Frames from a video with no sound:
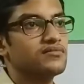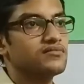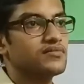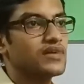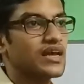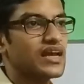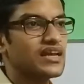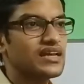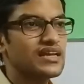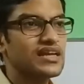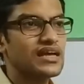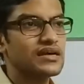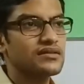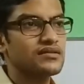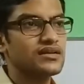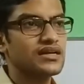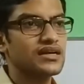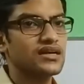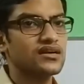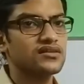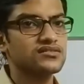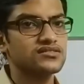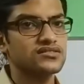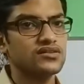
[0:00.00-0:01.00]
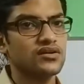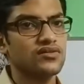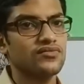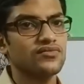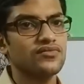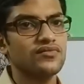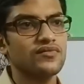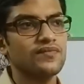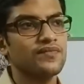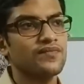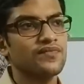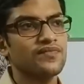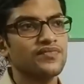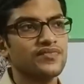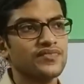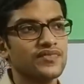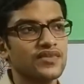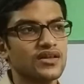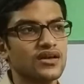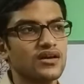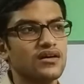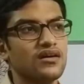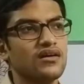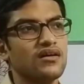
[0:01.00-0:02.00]
Any layers of
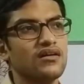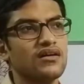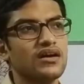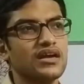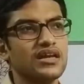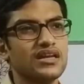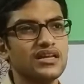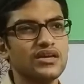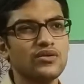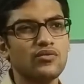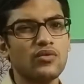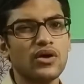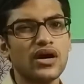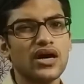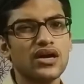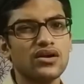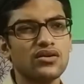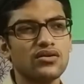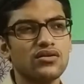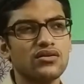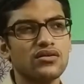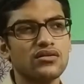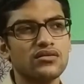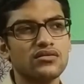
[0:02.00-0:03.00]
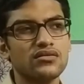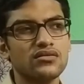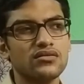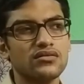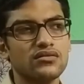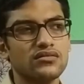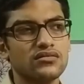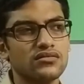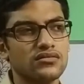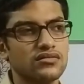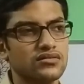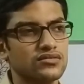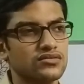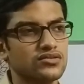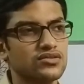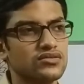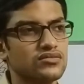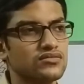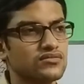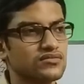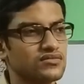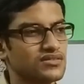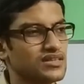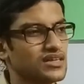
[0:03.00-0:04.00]
any one, or
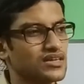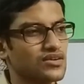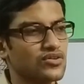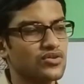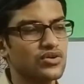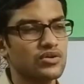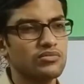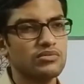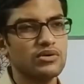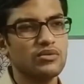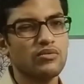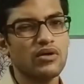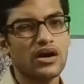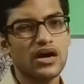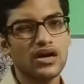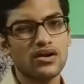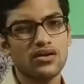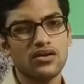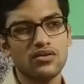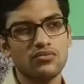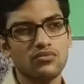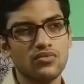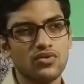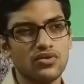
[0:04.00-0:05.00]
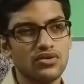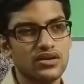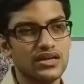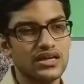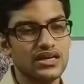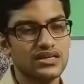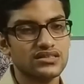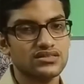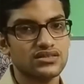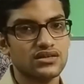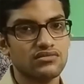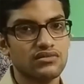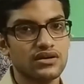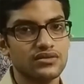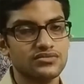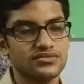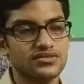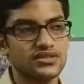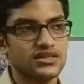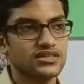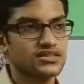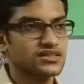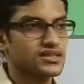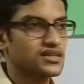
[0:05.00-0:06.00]
there could be one or more layers of
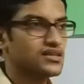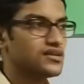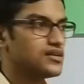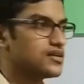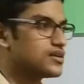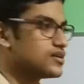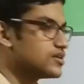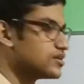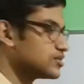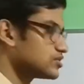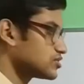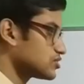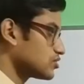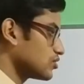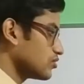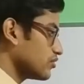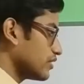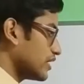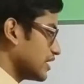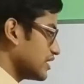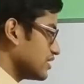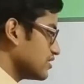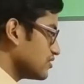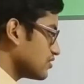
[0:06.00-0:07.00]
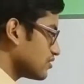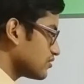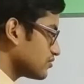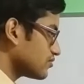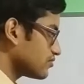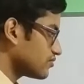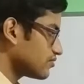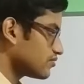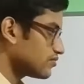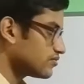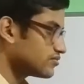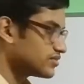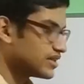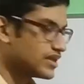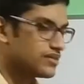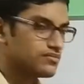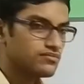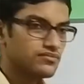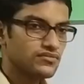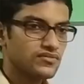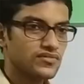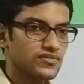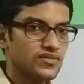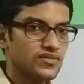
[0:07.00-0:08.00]
abstraction, so any of them,